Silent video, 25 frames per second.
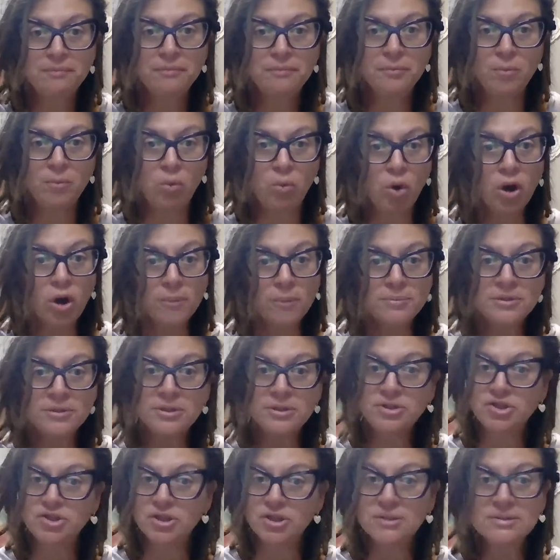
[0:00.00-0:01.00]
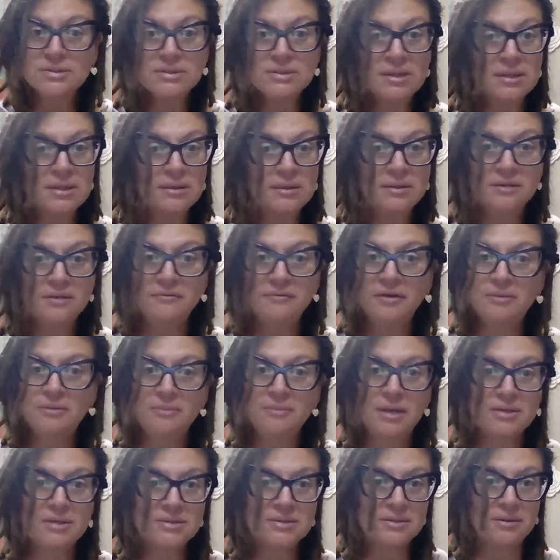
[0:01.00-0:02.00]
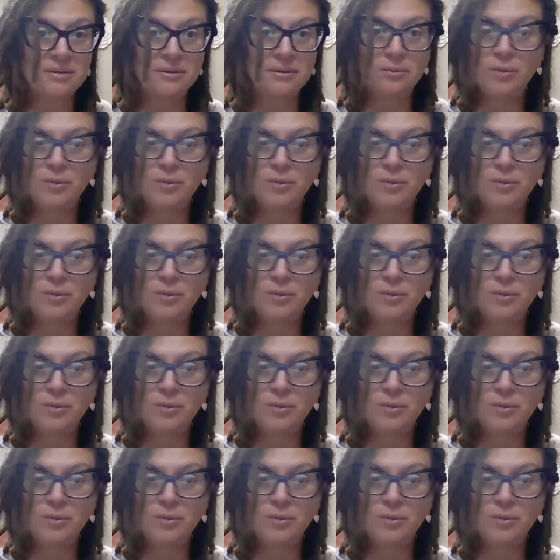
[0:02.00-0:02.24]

warped, just like the divine masculine.